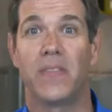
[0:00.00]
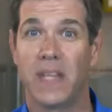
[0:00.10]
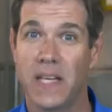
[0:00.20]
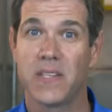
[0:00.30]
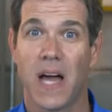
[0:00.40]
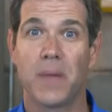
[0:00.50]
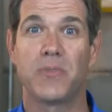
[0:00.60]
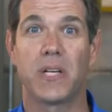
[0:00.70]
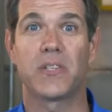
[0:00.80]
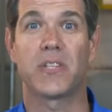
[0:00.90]
These
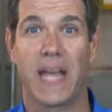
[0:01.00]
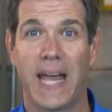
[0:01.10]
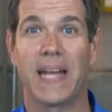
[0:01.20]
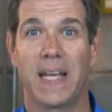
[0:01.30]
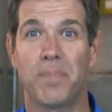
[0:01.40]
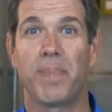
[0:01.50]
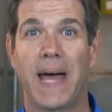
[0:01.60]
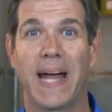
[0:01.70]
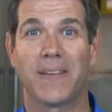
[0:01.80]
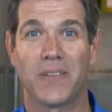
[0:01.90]
objects can
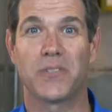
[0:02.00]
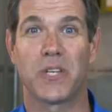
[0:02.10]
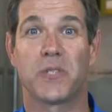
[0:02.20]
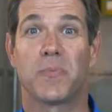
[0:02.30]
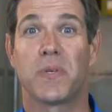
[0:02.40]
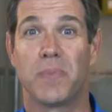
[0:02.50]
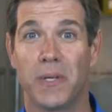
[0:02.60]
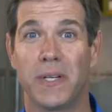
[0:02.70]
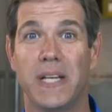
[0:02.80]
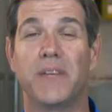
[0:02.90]
impact the system's
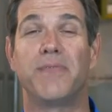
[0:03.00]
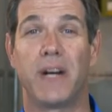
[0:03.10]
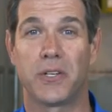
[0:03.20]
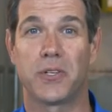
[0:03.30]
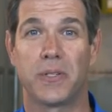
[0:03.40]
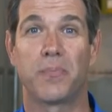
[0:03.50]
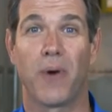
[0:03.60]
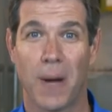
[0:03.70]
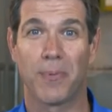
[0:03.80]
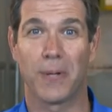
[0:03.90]
ability to function
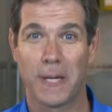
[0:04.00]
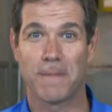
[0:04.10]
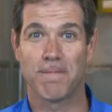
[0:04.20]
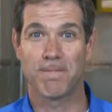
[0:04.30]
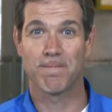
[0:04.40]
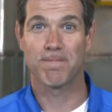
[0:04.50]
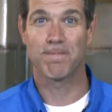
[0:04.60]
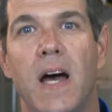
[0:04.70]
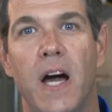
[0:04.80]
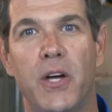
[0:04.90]
properly.
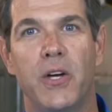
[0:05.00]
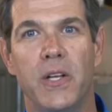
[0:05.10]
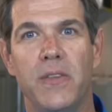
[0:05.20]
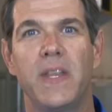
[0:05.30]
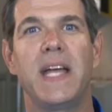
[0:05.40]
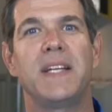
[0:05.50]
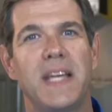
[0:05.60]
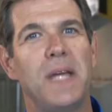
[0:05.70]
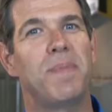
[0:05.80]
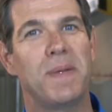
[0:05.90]
A good thing to
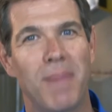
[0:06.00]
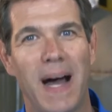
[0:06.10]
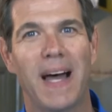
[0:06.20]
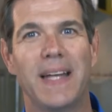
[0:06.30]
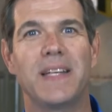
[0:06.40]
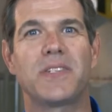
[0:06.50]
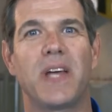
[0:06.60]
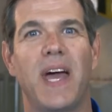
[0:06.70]
keep in mind is to